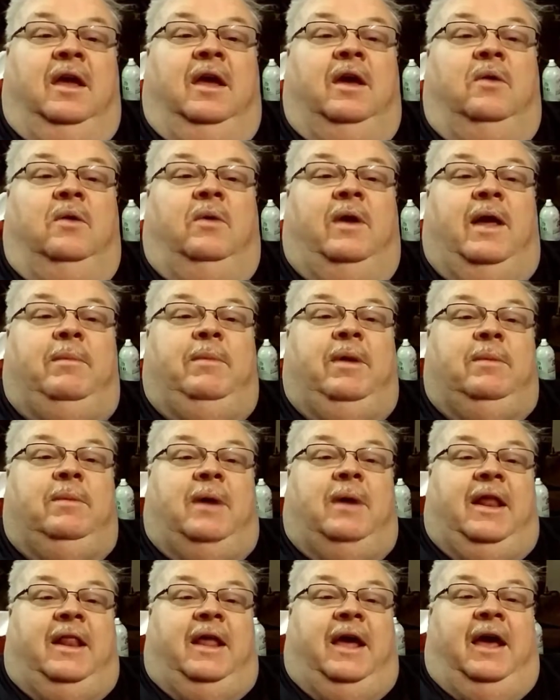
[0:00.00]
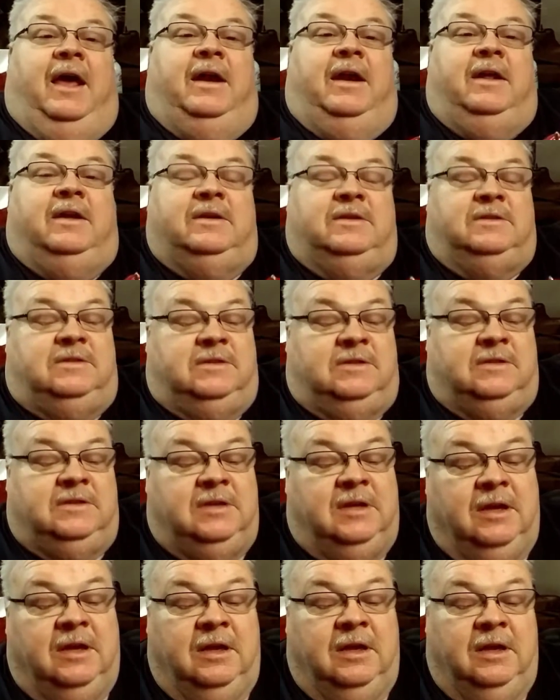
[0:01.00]
And what I mean by that
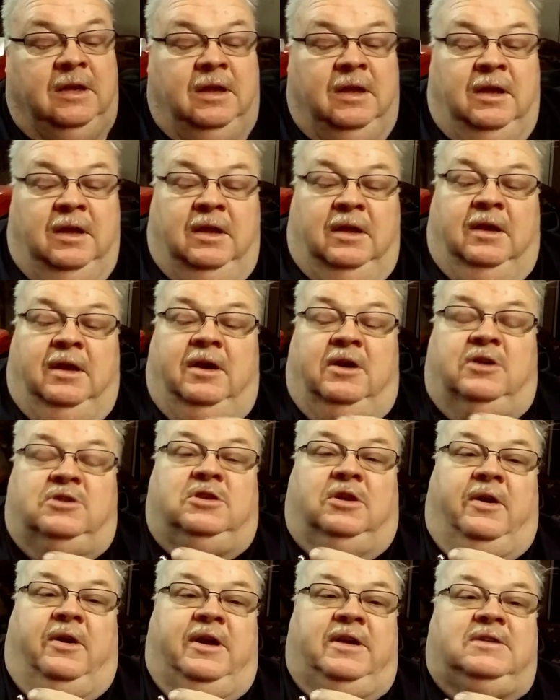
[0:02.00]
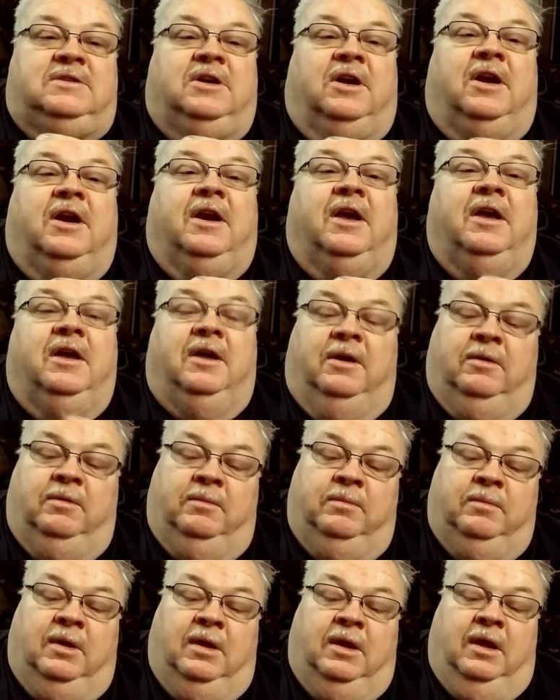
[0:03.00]
is here's the grease zerk.
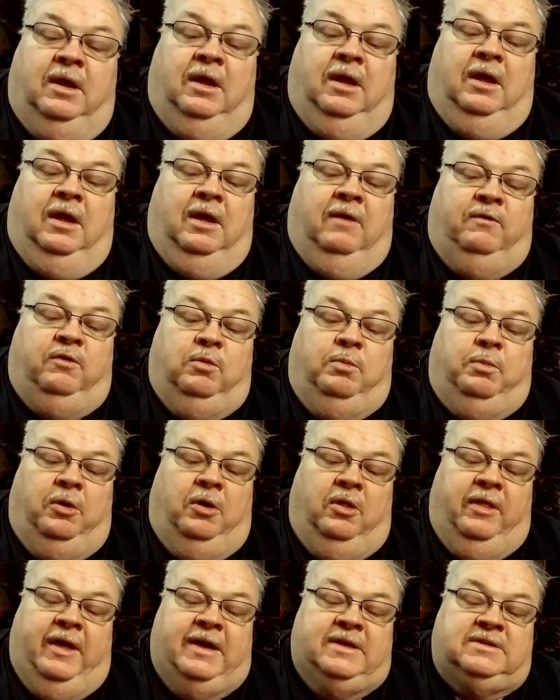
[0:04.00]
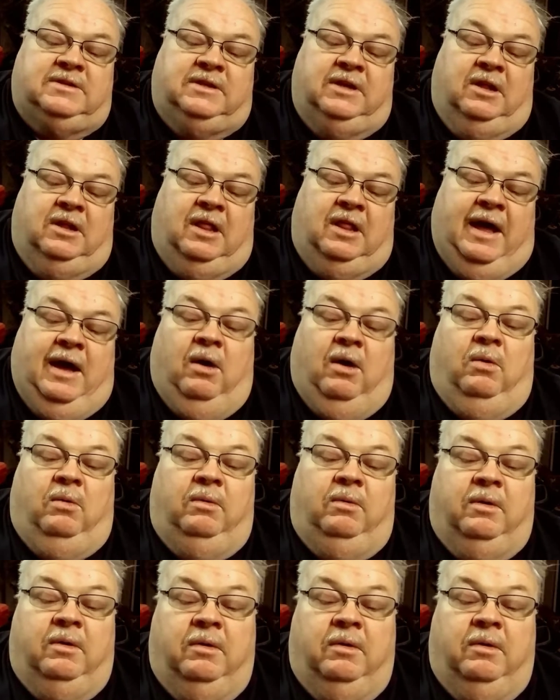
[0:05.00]
If you pull that seal out,